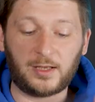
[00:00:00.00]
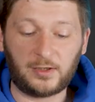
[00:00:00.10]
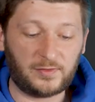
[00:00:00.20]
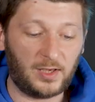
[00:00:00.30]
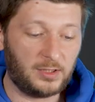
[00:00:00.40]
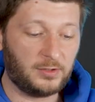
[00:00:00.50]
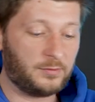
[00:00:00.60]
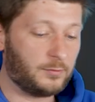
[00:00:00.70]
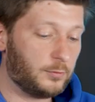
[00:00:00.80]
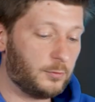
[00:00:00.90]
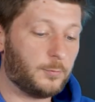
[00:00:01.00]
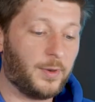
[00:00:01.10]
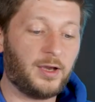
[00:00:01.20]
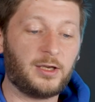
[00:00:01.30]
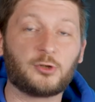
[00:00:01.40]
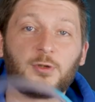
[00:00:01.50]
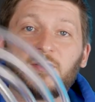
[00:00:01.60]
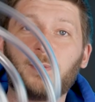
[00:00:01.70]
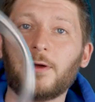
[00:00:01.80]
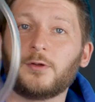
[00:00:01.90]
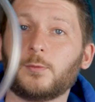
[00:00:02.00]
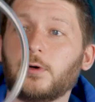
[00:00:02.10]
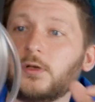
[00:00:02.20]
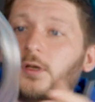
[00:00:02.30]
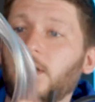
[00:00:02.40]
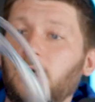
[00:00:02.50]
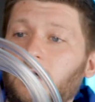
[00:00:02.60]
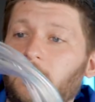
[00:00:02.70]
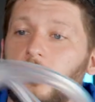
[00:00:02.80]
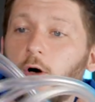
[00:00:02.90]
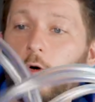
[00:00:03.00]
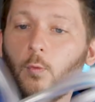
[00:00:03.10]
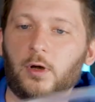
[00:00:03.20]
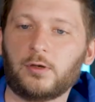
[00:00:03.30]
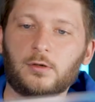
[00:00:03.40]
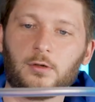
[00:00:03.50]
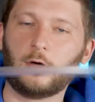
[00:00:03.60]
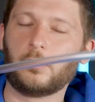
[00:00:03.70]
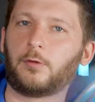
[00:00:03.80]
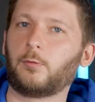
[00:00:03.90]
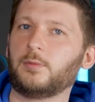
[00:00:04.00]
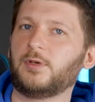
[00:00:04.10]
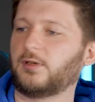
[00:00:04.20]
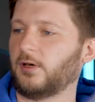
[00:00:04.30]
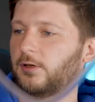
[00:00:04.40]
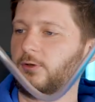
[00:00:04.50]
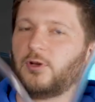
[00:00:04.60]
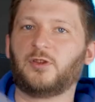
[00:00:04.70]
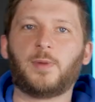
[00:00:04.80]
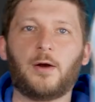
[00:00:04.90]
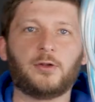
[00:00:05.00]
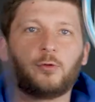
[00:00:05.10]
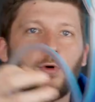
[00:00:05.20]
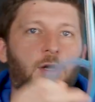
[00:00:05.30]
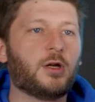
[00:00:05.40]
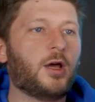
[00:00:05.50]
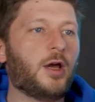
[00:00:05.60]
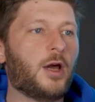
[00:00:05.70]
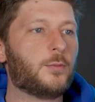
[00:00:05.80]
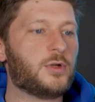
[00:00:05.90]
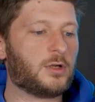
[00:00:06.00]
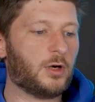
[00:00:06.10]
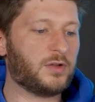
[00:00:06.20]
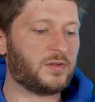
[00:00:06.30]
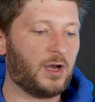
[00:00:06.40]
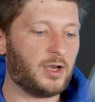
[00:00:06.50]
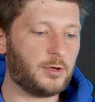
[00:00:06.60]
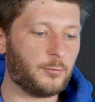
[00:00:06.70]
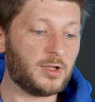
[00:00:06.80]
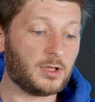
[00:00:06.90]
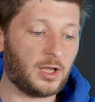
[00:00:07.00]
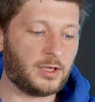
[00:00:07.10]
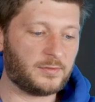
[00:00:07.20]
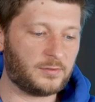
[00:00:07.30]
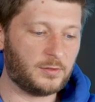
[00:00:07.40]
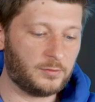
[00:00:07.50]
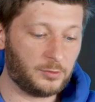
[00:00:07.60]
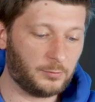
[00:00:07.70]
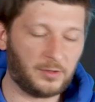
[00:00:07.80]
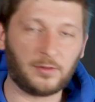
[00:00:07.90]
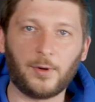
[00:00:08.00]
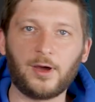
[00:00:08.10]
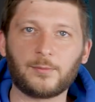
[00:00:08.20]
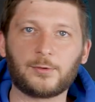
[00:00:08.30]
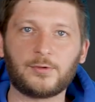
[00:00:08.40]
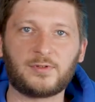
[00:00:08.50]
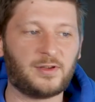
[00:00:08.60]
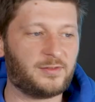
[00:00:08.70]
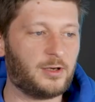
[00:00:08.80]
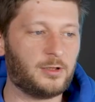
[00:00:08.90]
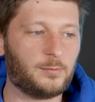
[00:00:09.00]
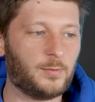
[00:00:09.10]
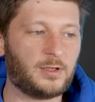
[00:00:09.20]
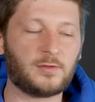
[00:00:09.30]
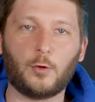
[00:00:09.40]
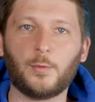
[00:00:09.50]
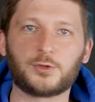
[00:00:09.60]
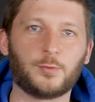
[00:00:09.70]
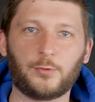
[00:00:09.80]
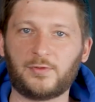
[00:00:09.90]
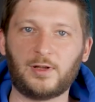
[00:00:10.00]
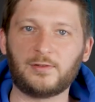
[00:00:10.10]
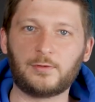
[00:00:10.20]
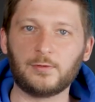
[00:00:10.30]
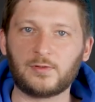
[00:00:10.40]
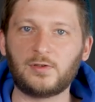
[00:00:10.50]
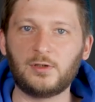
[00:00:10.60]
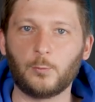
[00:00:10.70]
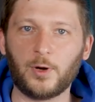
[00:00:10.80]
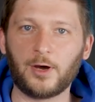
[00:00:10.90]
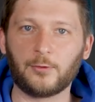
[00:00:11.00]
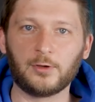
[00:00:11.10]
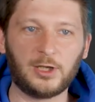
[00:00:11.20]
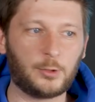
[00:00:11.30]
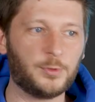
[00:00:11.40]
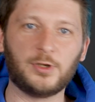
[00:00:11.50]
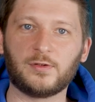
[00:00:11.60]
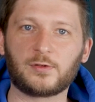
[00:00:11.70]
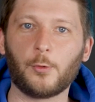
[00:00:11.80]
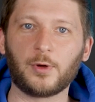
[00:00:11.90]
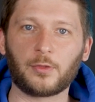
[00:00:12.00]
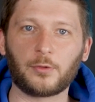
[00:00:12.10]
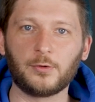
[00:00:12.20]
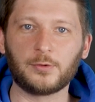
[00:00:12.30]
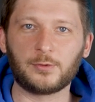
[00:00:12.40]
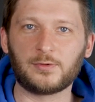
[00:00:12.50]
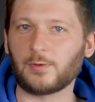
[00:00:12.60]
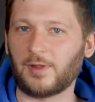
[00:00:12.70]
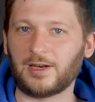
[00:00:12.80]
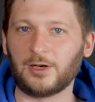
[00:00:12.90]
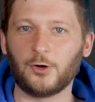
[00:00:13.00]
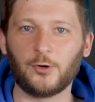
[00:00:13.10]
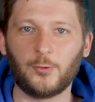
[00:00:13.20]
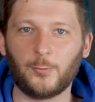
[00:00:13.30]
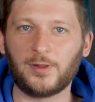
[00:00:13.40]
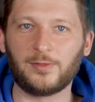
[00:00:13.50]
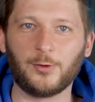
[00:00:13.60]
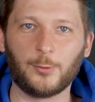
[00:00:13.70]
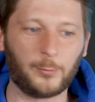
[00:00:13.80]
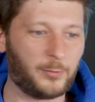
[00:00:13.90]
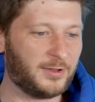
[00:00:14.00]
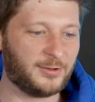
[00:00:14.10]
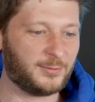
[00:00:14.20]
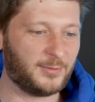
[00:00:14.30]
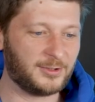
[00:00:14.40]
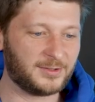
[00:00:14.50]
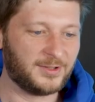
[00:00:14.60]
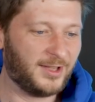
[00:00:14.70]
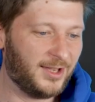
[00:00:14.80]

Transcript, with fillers: I decided to buy transparent one uh, or one long 3 meter transparent one because I realized during the buying process that it makes so much more sense to see where liquid is going through so that I know when the whole thing is filled.